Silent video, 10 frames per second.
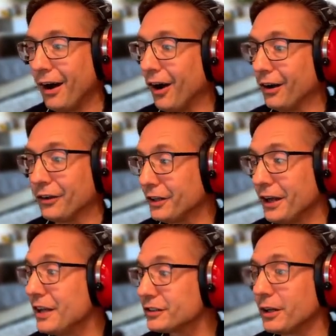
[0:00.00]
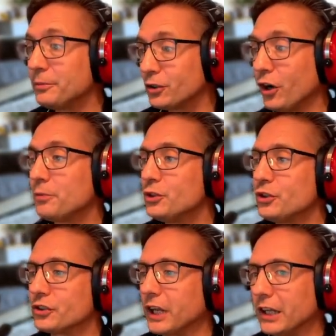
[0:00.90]
I don't... Sometimes you
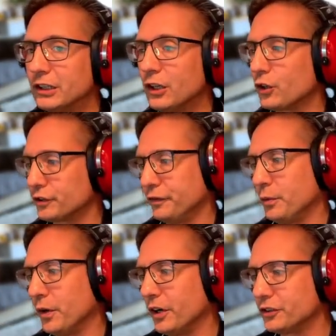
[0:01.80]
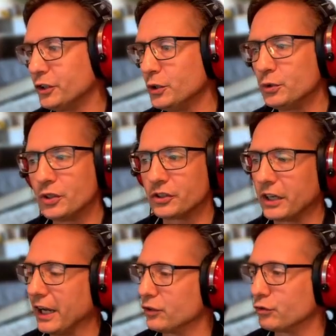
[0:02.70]
just get lost for words and you just
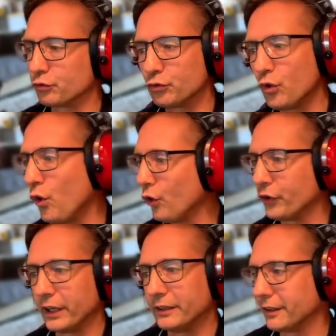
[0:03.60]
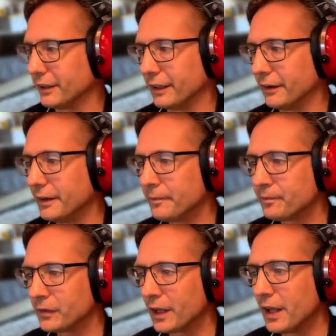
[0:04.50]
get drawn in, don't you?
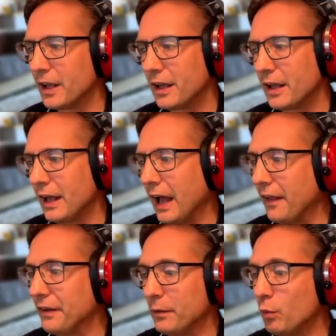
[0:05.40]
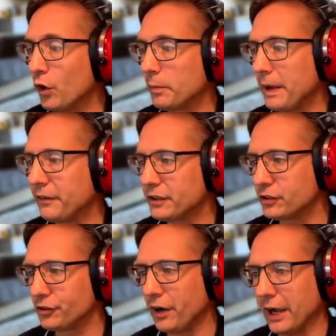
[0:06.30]
And then what about
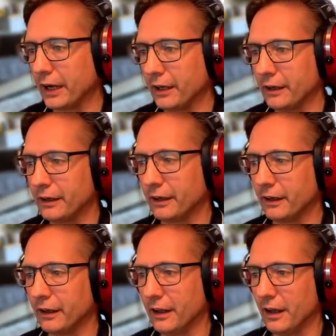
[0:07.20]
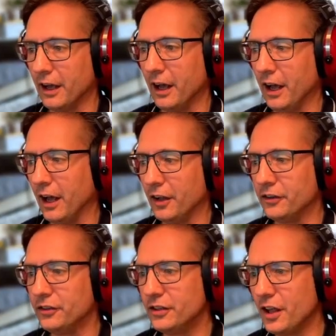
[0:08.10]
this track?
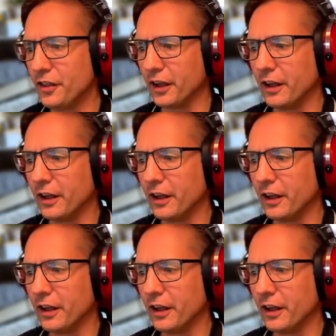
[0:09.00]
Another